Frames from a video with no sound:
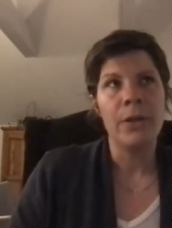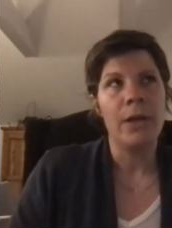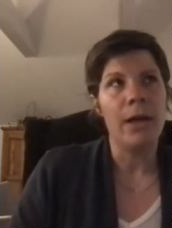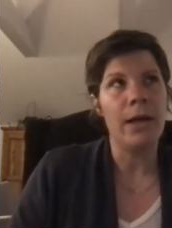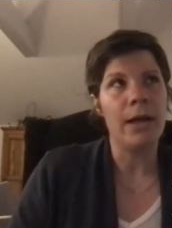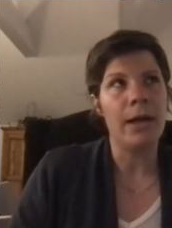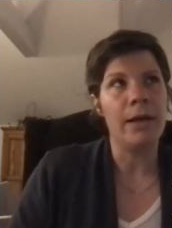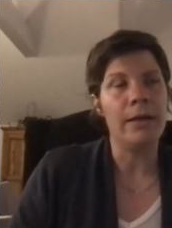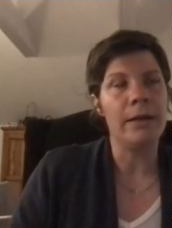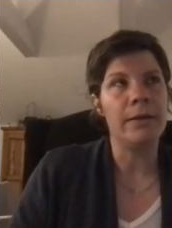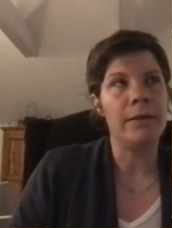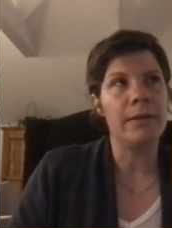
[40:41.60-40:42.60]
uh,
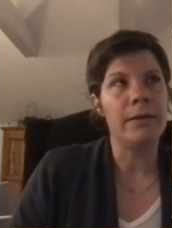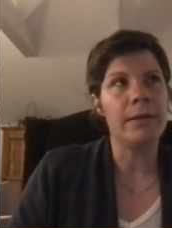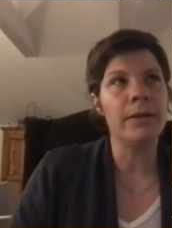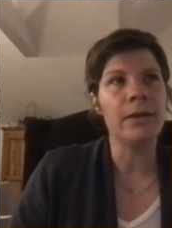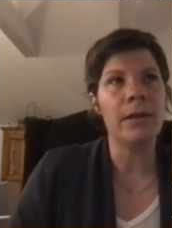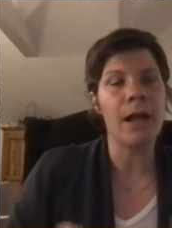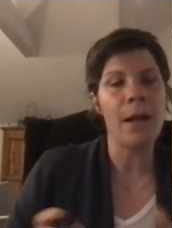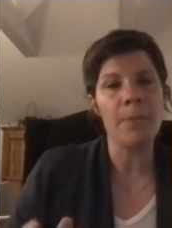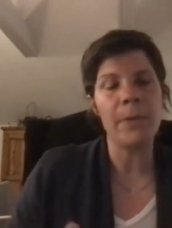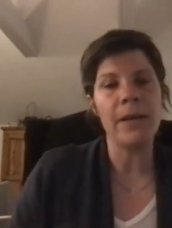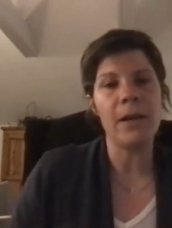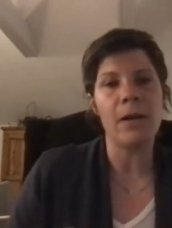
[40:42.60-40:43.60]
l-
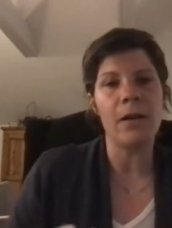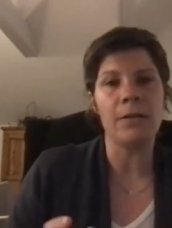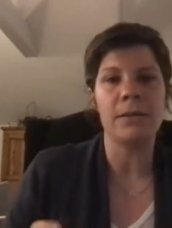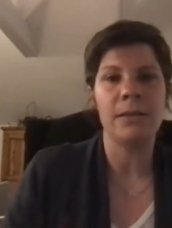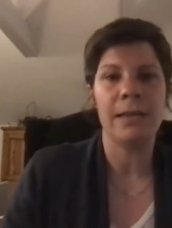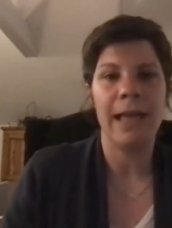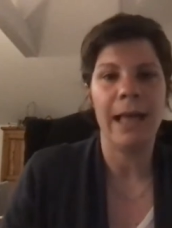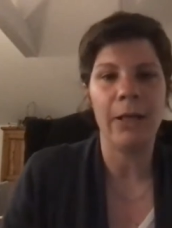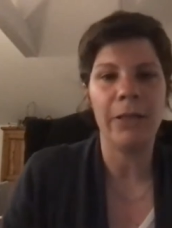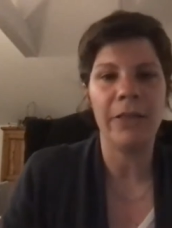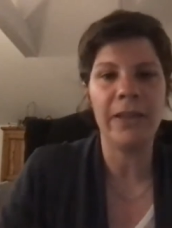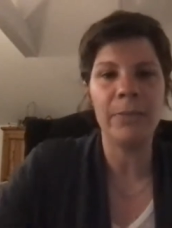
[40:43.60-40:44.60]
company called
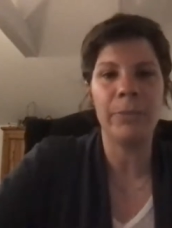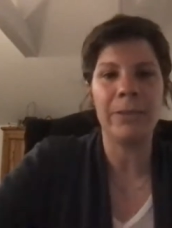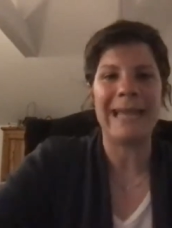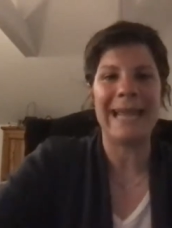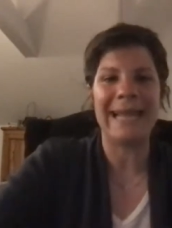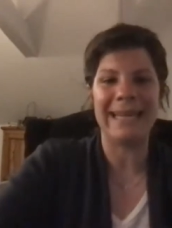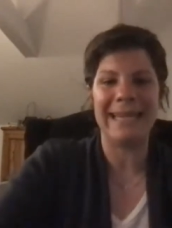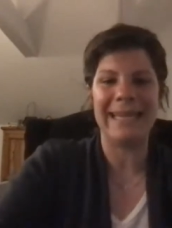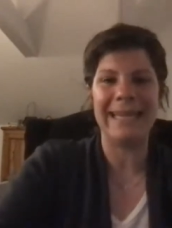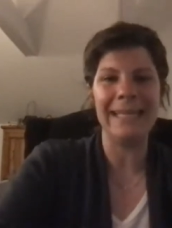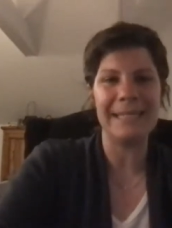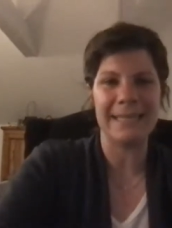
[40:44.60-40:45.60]
Healthy Plan
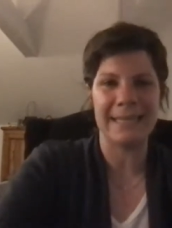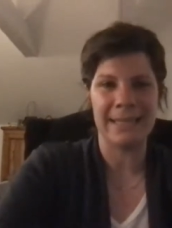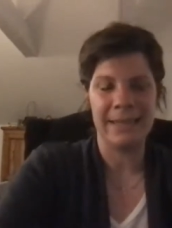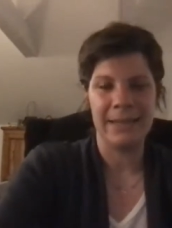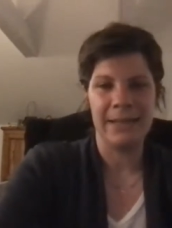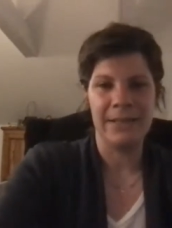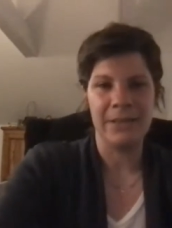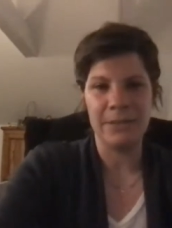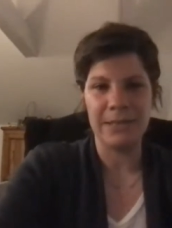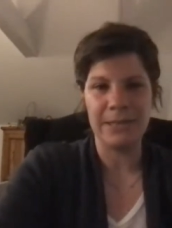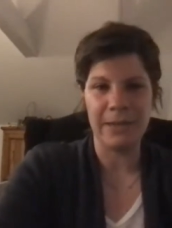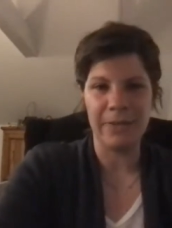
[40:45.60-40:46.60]
Eat. So
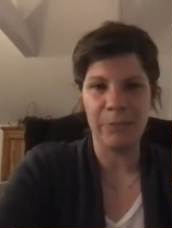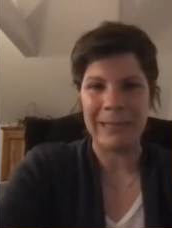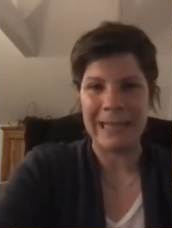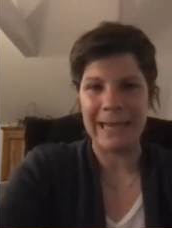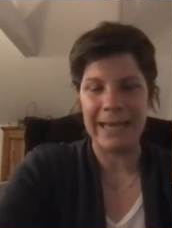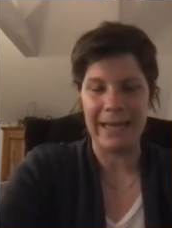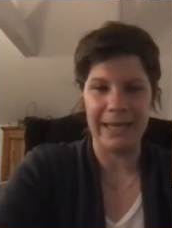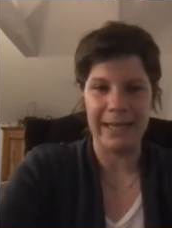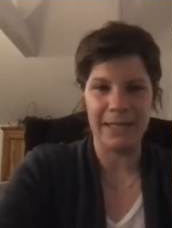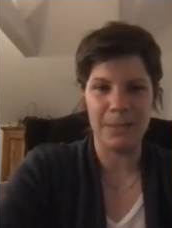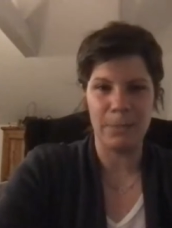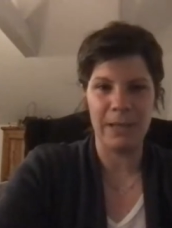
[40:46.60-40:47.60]
instead of planet,
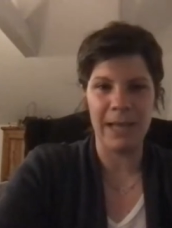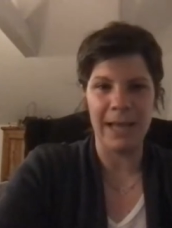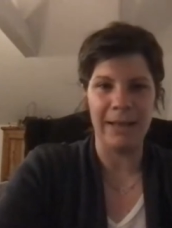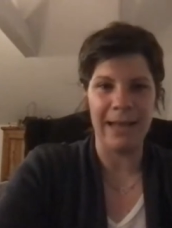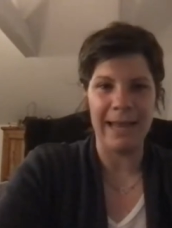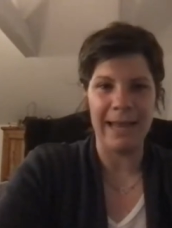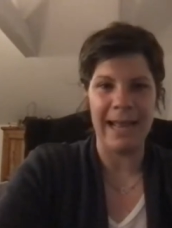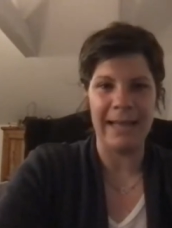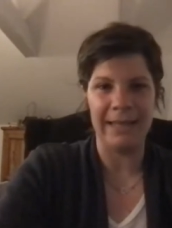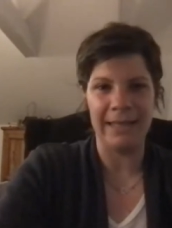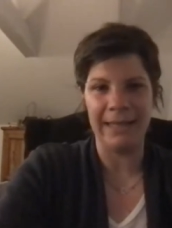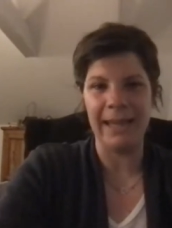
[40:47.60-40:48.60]
it's P L A
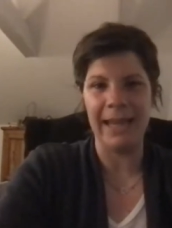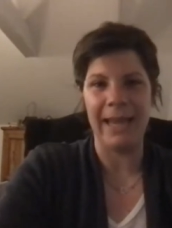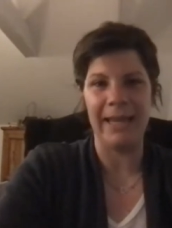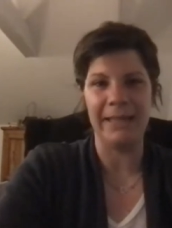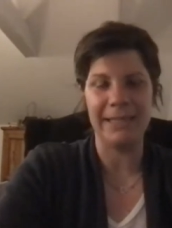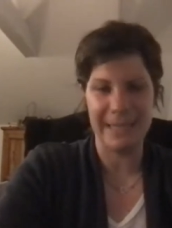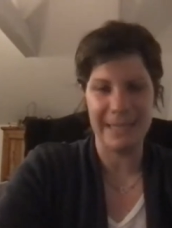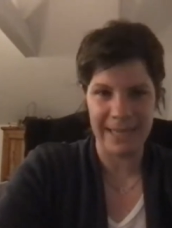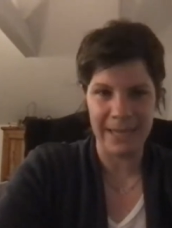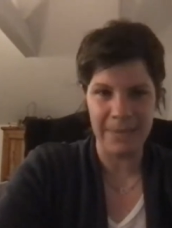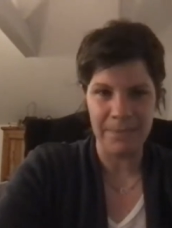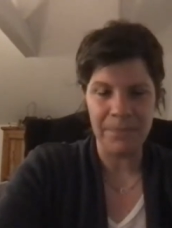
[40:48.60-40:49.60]
N E A
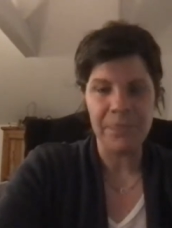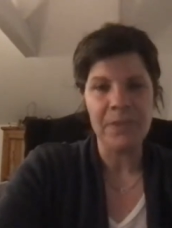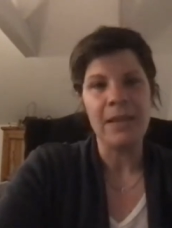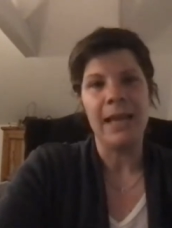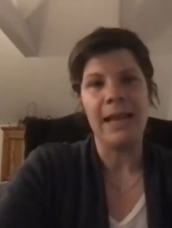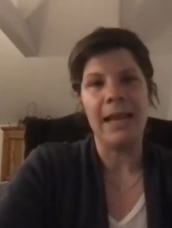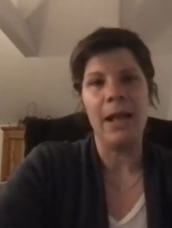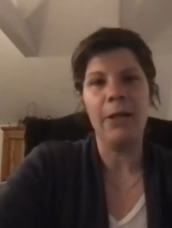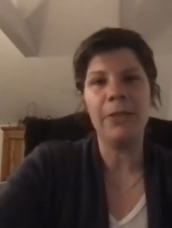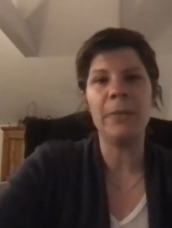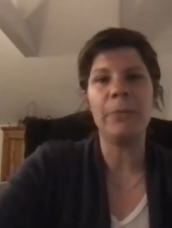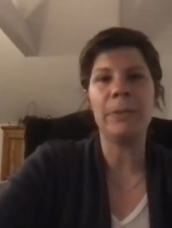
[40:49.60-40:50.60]
T. And
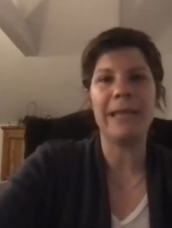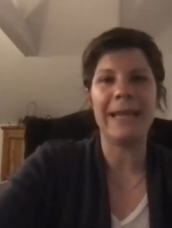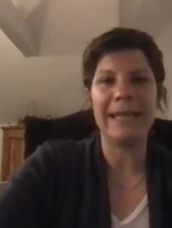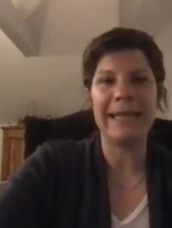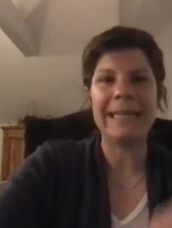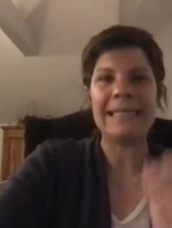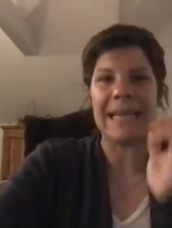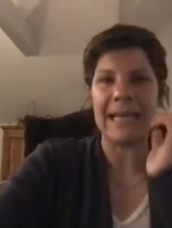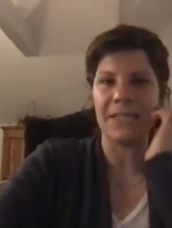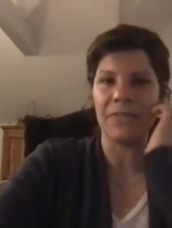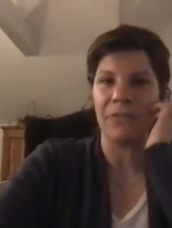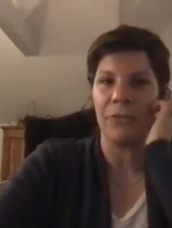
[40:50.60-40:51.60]
Healthy Plan Eat
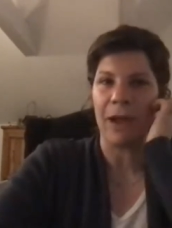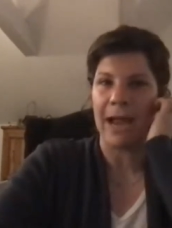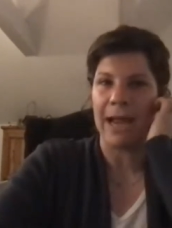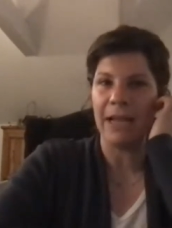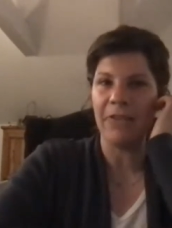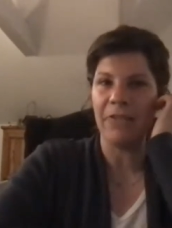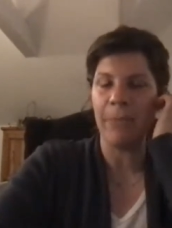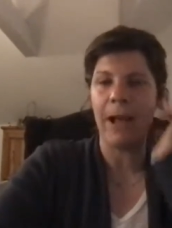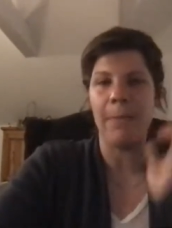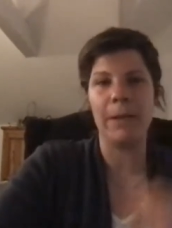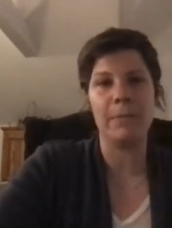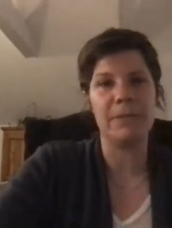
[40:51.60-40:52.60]
has a variety of
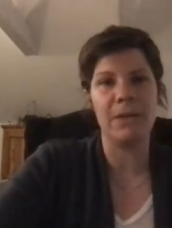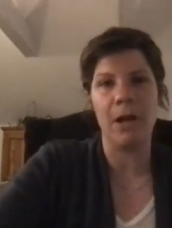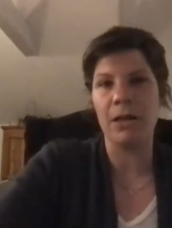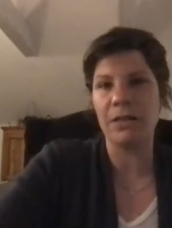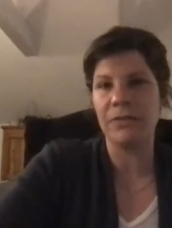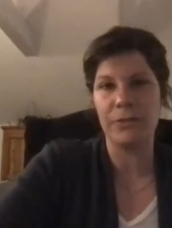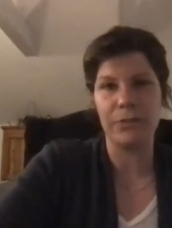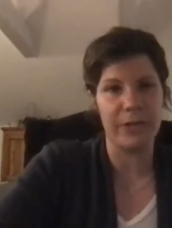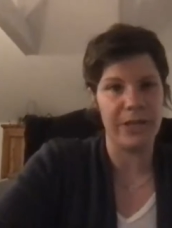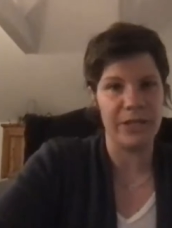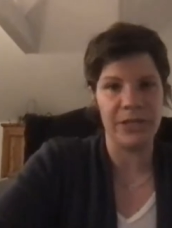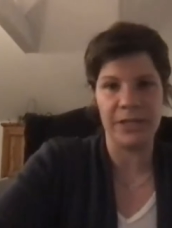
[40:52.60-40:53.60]
pop ups in all different
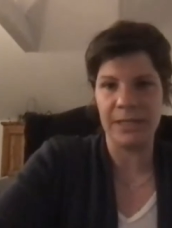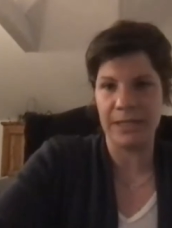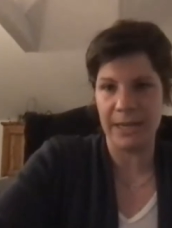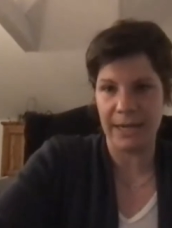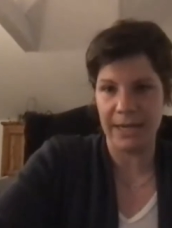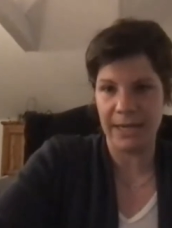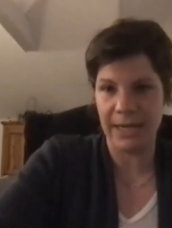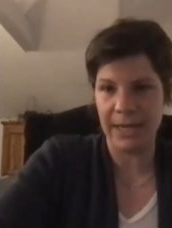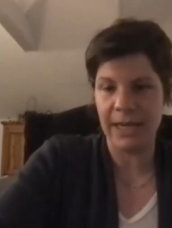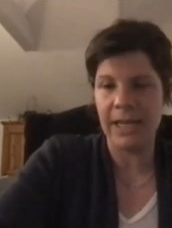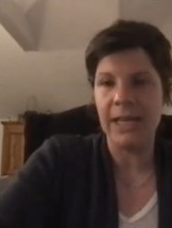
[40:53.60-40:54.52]
locations in Connecticut.